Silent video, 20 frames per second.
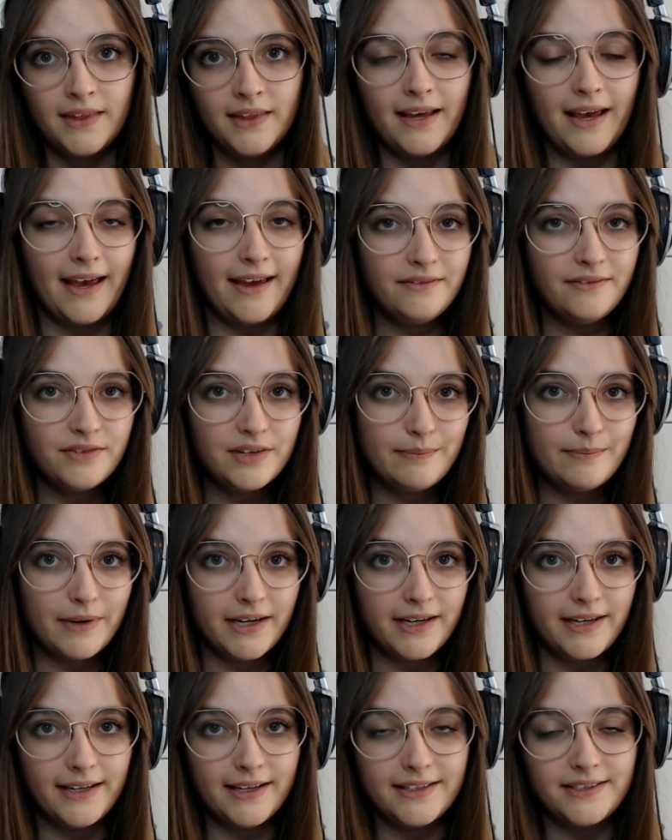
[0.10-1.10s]
Hey
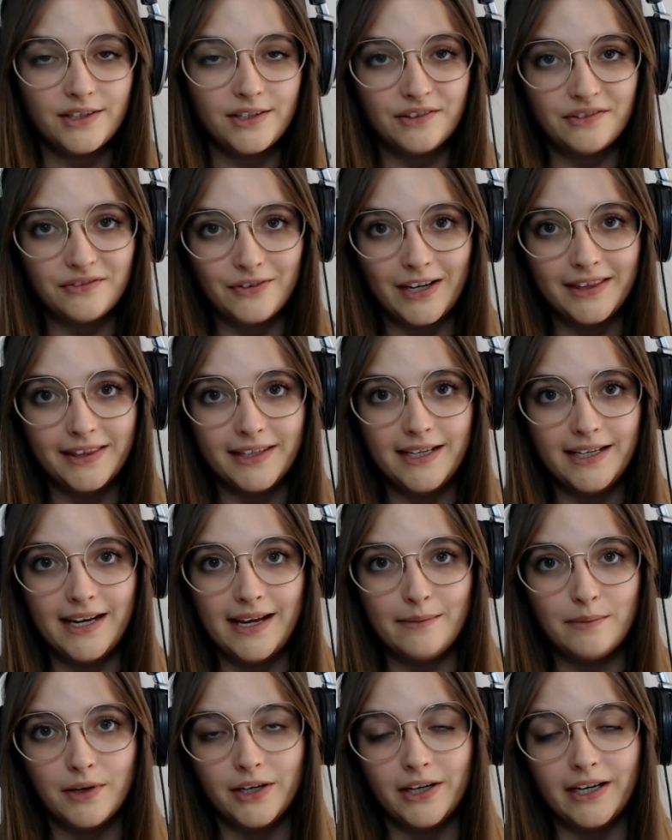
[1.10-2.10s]
everybody, it's your friendly
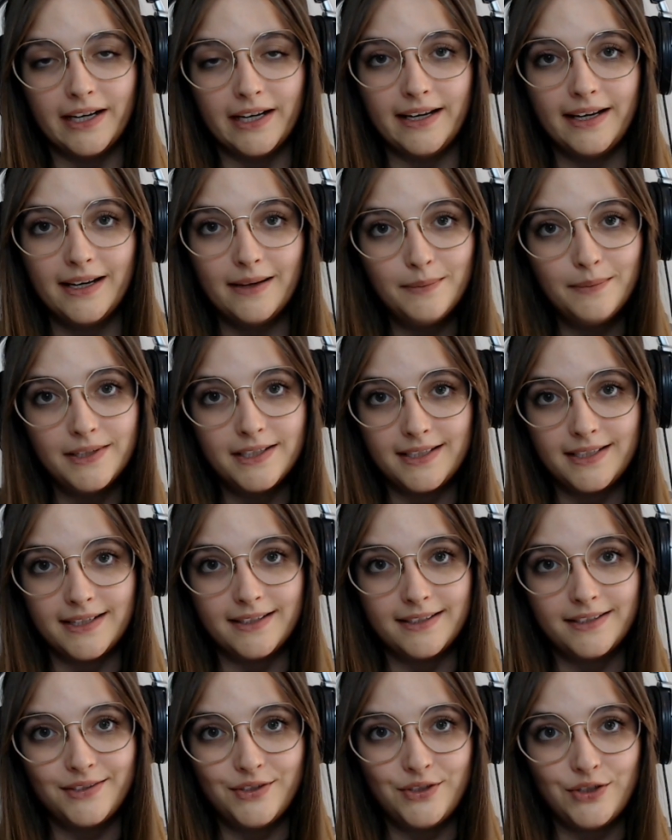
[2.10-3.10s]
neighborhood
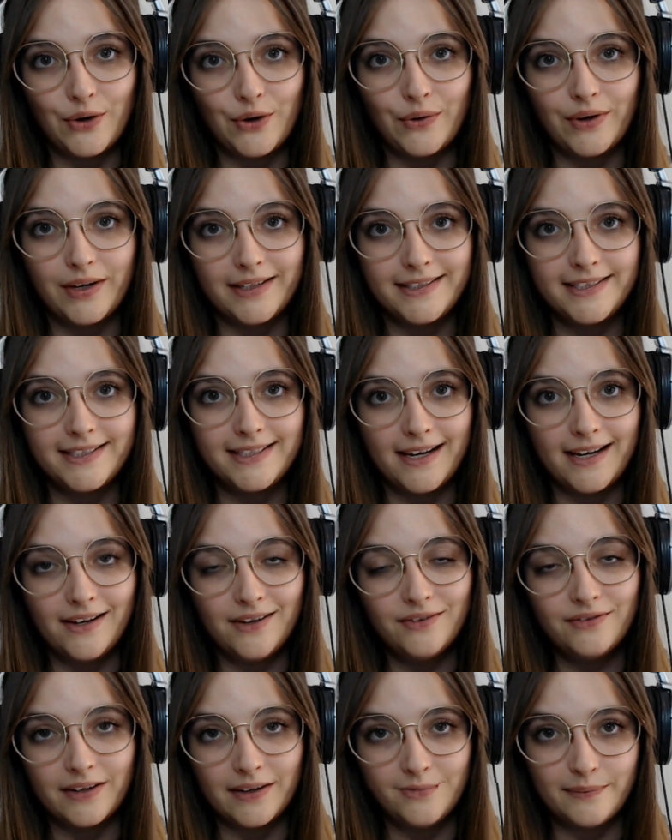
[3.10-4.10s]
hypnotist, Joe Dinsdale
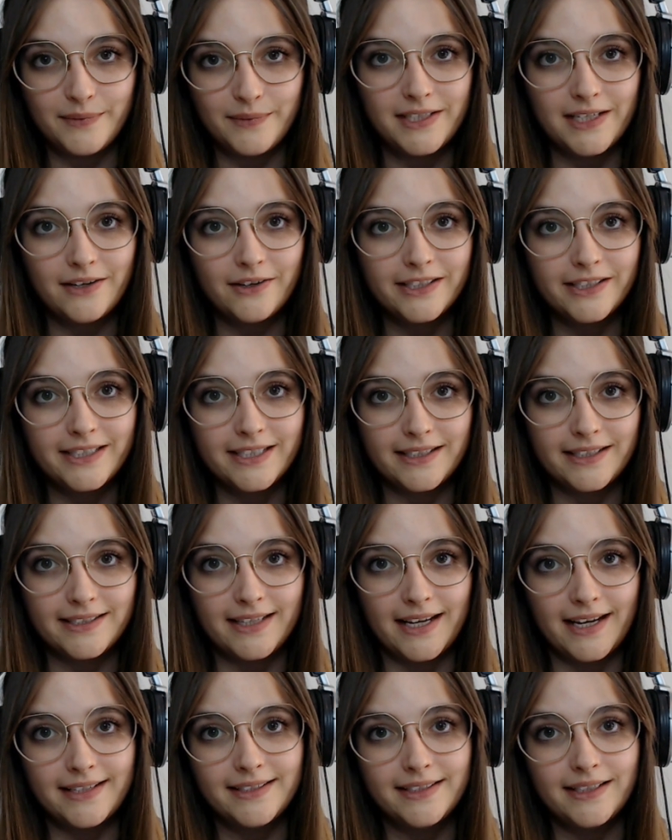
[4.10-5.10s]
from Secret
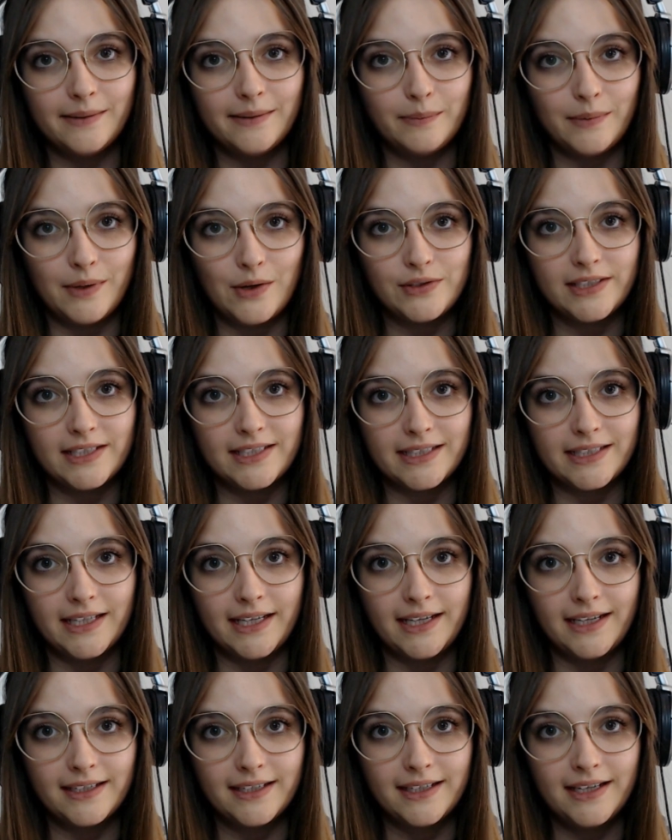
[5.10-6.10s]
Success Hypnosis
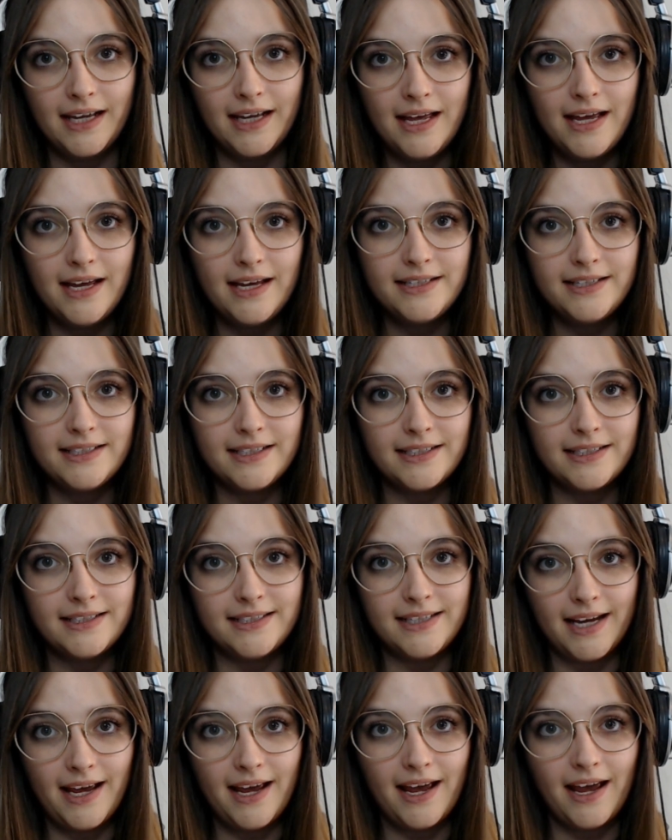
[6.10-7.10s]
Clinic.
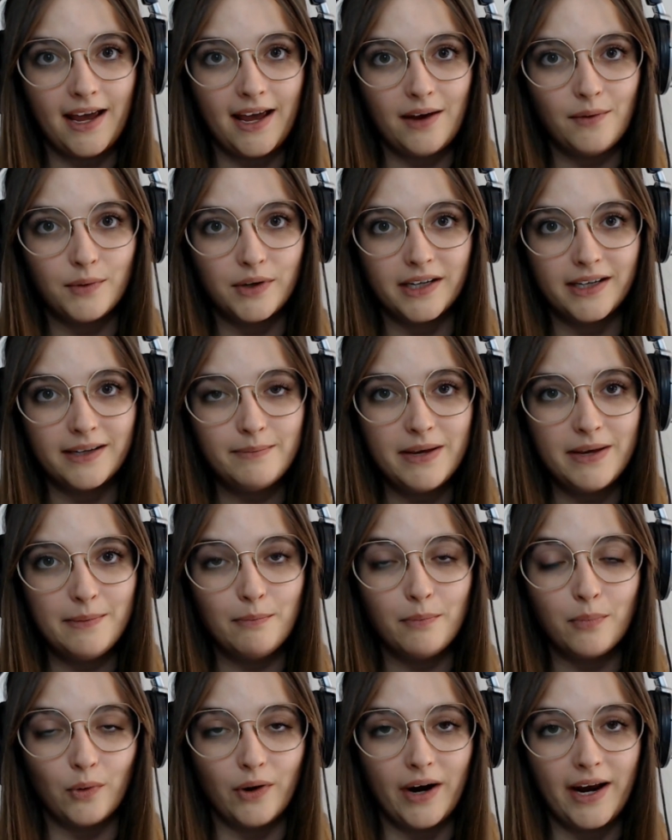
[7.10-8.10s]
Today, we're going to be
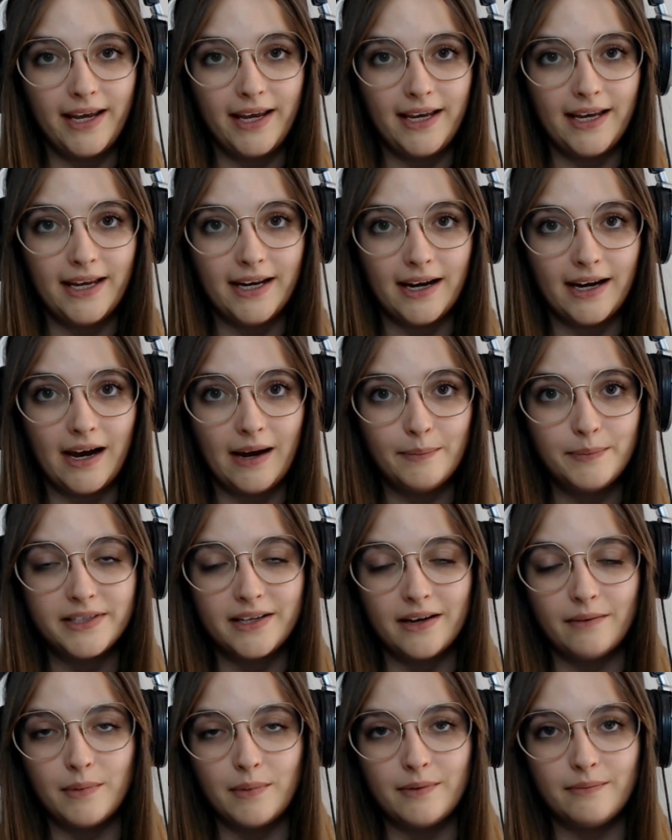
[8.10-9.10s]
breaking up
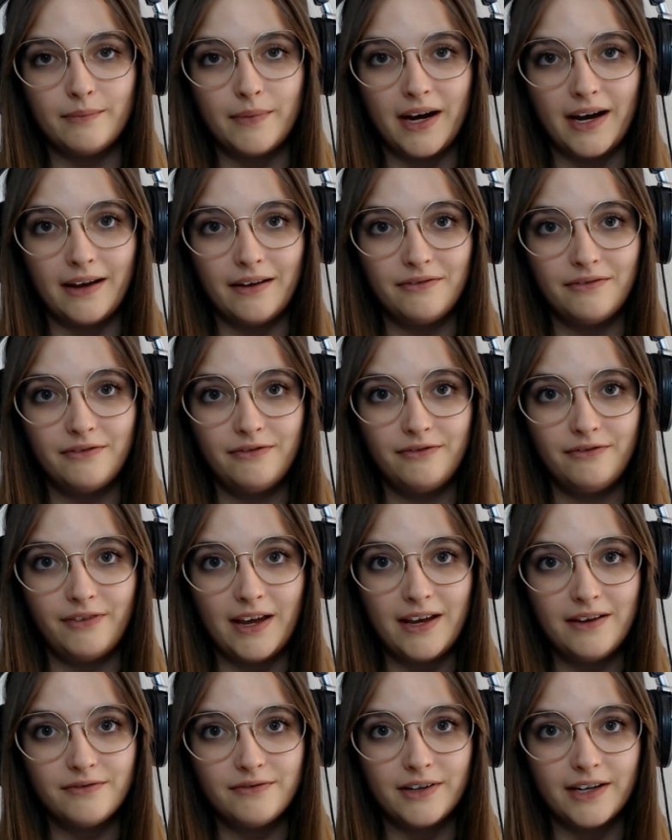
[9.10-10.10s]
some of my
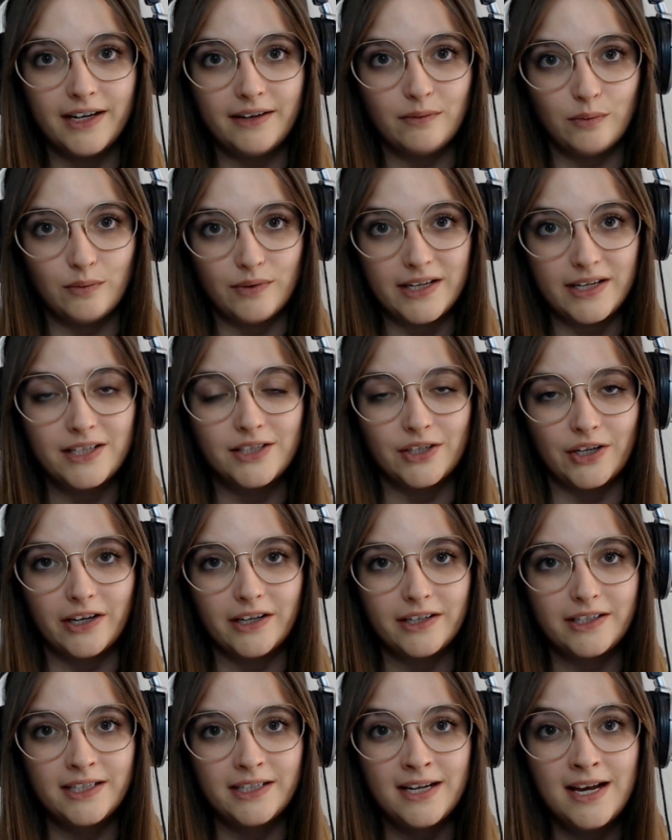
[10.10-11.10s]
favorite
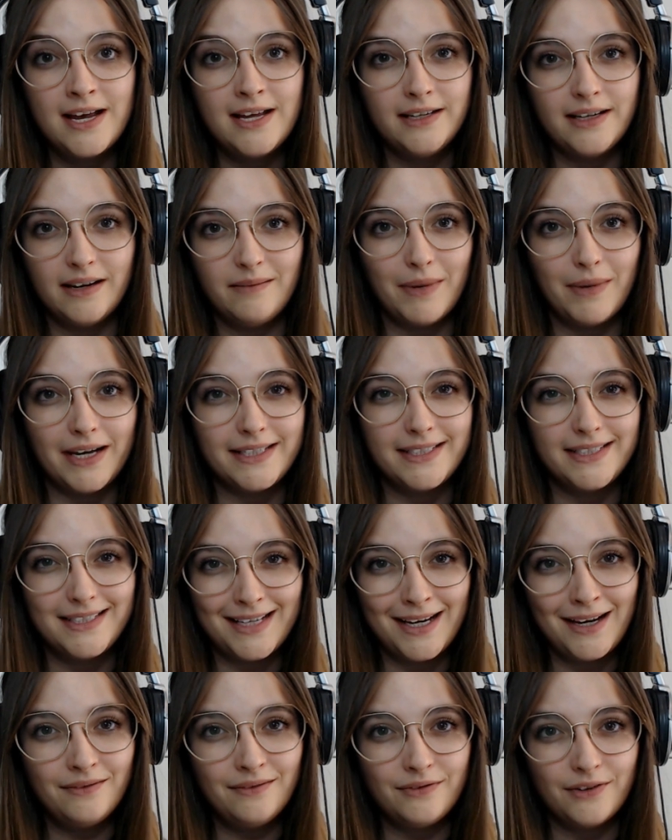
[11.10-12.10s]
research done by
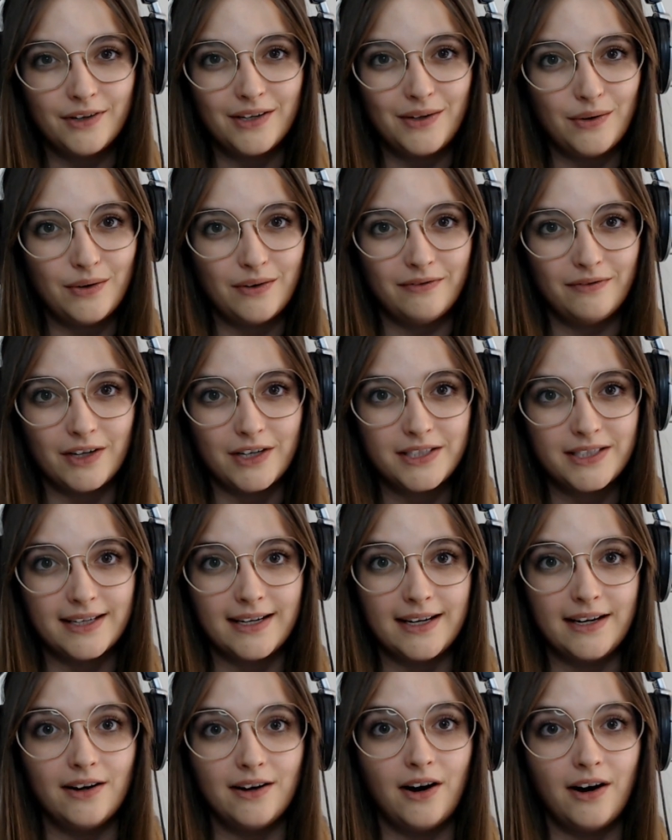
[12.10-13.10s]
Stanford
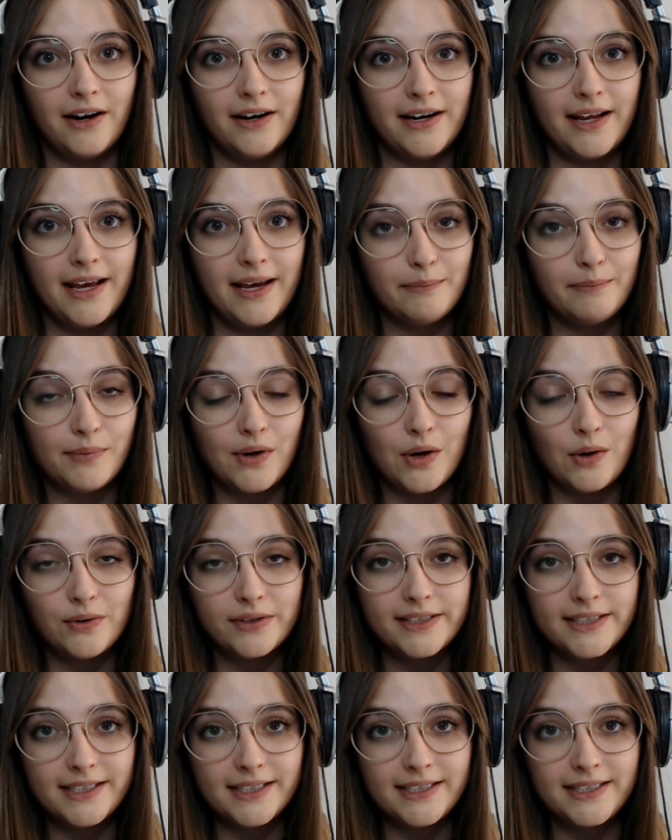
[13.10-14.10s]
University on
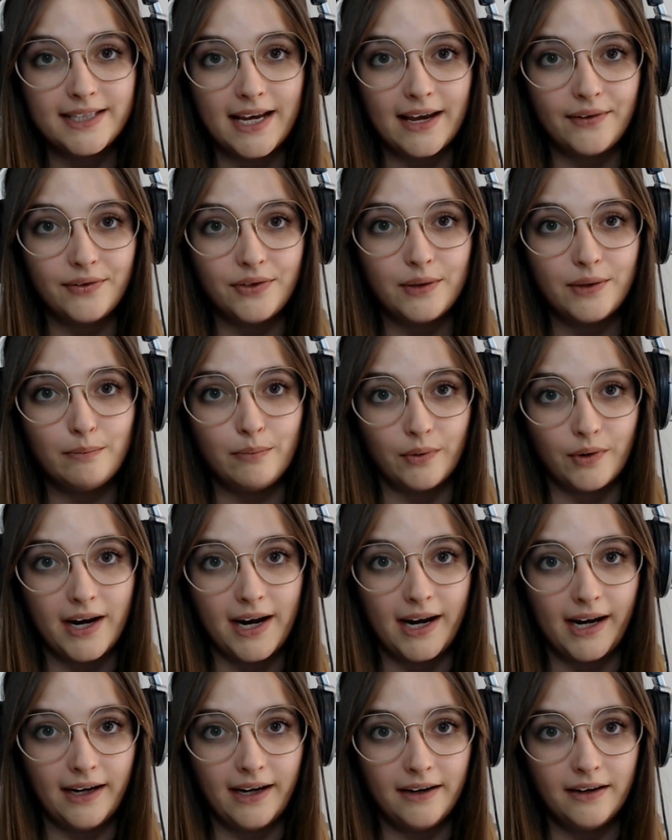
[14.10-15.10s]
hypnosis and the
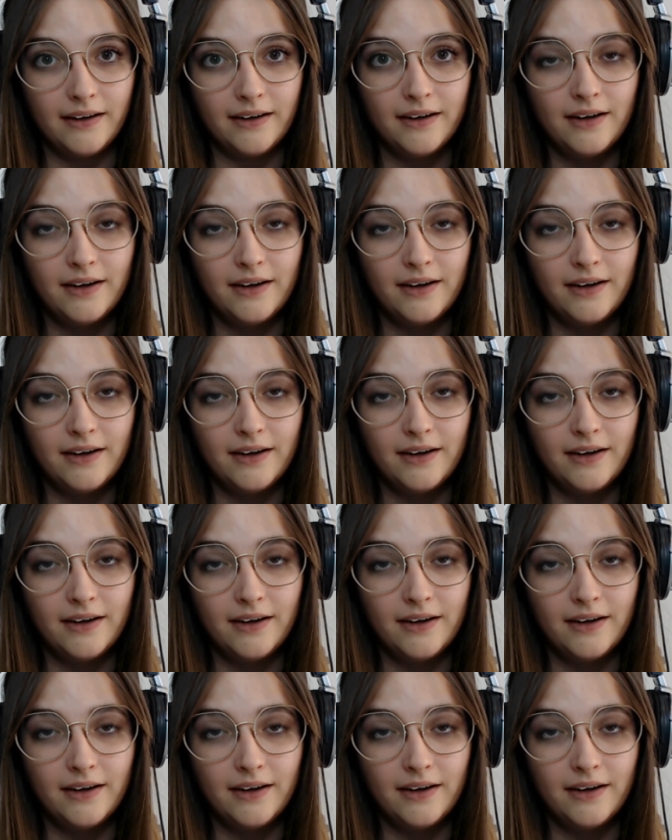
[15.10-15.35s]
brain.